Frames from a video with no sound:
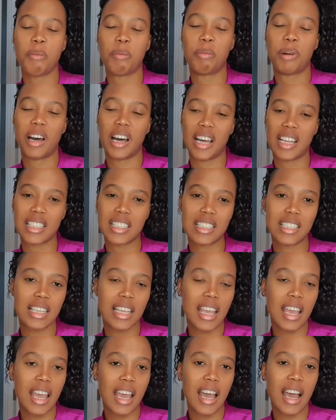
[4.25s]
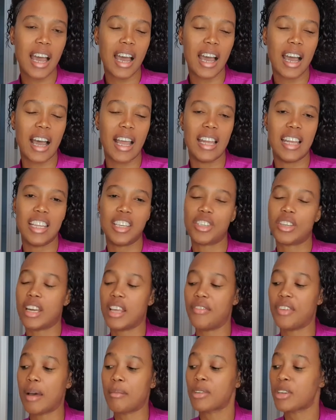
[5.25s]
but
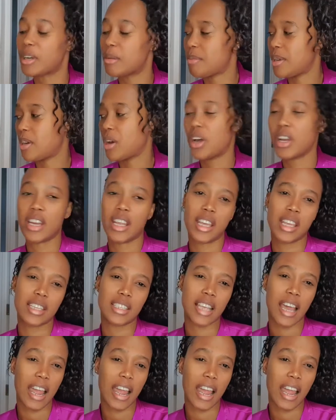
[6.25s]
if I'm gonna be honest,